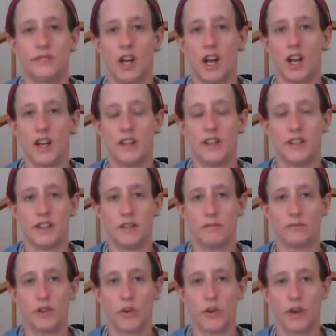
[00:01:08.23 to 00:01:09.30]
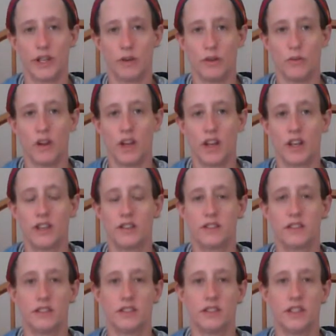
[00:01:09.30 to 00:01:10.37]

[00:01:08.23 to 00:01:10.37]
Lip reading: I ended up going away to